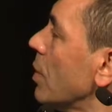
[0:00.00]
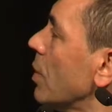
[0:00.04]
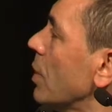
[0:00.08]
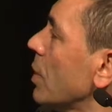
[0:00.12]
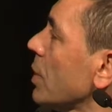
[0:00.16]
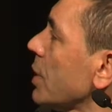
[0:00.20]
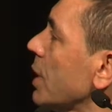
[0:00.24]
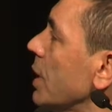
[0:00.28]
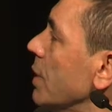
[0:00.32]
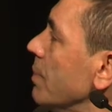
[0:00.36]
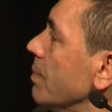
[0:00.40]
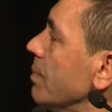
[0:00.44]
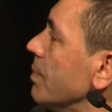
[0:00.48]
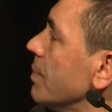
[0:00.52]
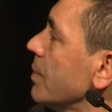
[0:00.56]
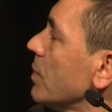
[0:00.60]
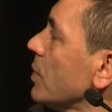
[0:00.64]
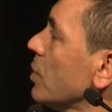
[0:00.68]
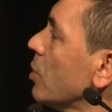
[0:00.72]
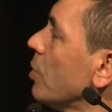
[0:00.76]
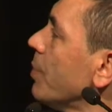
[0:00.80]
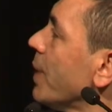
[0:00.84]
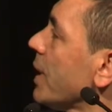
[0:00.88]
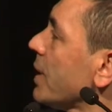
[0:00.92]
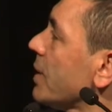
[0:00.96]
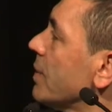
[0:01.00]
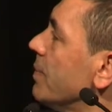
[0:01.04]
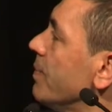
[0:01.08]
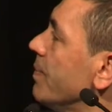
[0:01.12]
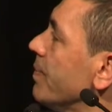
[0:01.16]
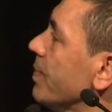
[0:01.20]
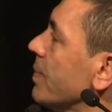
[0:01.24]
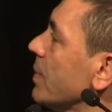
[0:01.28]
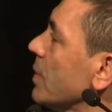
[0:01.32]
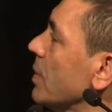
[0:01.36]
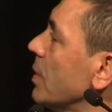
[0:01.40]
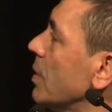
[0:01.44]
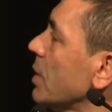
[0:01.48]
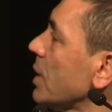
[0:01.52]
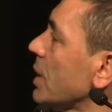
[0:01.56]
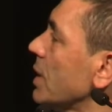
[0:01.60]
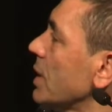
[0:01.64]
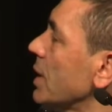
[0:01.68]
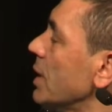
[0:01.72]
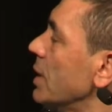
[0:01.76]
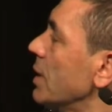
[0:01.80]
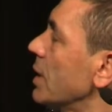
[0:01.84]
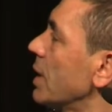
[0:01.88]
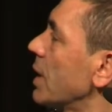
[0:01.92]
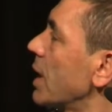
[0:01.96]
Okay, go back. Okay,
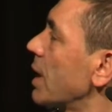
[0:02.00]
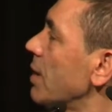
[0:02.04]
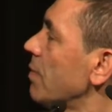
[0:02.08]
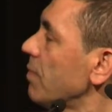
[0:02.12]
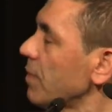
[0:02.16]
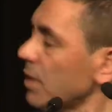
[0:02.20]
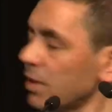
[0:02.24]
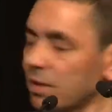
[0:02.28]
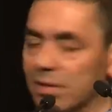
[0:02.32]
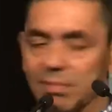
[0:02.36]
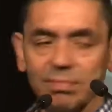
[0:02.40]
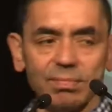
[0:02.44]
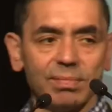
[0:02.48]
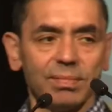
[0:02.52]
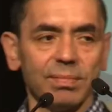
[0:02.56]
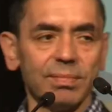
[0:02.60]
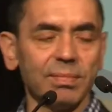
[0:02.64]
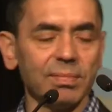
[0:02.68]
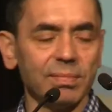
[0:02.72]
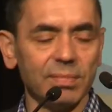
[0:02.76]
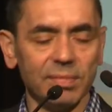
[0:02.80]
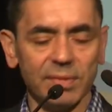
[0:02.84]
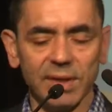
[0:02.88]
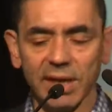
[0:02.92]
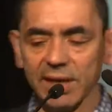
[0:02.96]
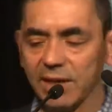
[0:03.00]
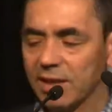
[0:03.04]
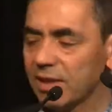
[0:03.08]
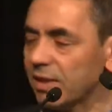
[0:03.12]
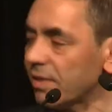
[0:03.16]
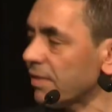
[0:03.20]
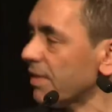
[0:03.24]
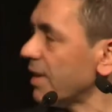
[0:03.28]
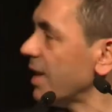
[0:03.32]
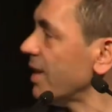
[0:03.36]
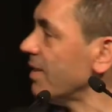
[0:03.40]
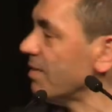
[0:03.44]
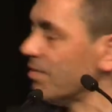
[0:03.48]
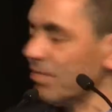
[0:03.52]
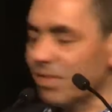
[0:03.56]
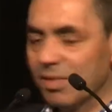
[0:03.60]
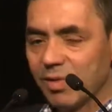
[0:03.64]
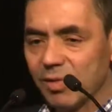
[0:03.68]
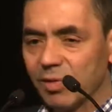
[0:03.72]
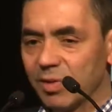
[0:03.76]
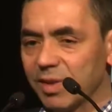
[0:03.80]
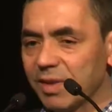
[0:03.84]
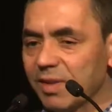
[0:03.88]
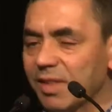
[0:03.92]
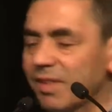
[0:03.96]
then I will take this.
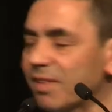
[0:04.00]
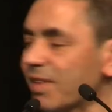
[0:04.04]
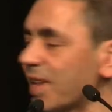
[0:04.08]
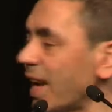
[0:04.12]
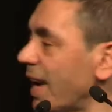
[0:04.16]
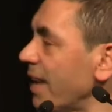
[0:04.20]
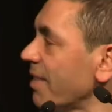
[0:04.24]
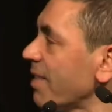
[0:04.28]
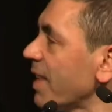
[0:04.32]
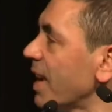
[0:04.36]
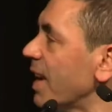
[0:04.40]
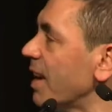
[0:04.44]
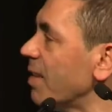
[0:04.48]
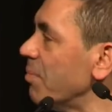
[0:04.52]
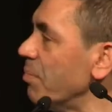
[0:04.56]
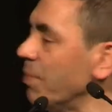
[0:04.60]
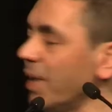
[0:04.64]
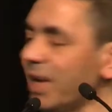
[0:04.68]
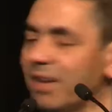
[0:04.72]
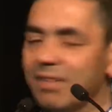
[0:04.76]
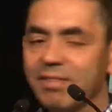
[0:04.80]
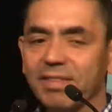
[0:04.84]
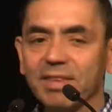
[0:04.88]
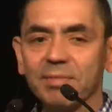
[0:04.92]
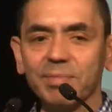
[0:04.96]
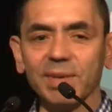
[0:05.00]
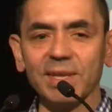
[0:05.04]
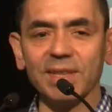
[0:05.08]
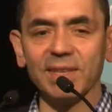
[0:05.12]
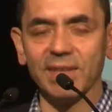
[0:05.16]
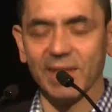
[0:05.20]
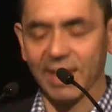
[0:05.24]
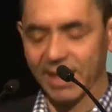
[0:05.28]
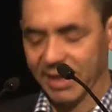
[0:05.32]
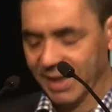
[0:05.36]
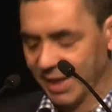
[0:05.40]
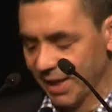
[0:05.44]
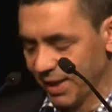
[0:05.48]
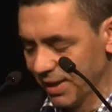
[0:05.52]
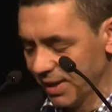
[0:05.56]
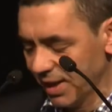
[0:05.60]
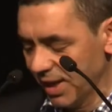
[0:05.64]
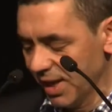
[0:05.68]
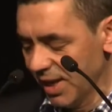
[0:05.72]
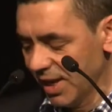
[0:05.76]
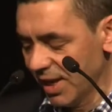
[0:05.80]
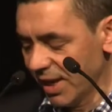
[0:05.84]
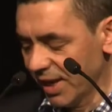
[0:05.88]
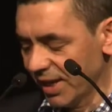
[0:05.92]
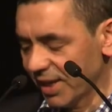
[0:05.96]
So the slides are mixed, but I can
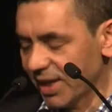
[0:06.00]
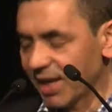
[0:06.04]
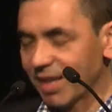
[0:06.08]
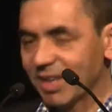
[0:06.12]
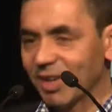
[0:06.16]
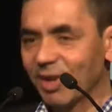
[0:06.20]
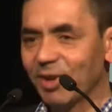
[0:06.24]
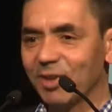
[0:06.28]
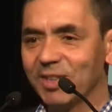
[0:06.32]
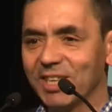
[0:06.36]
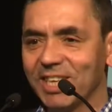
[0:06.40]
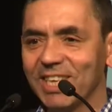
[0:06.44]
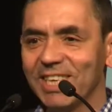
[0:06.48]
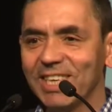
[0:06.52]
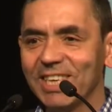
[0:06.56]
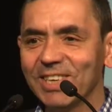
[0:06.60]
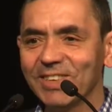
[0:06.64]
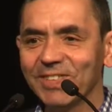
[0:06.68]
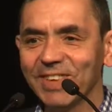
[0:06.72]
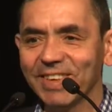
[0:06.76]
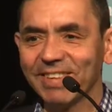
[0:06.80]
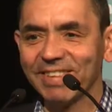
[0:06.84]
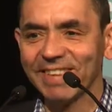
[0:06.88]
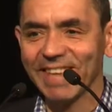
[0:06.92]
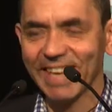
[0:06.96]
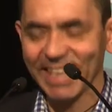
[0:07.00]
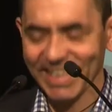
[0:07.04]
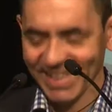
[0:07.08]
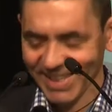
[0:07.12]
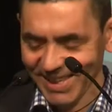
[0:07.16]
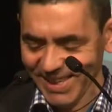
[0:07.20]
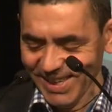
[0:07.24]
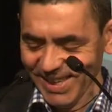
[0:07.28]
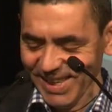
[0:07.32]
continue with that.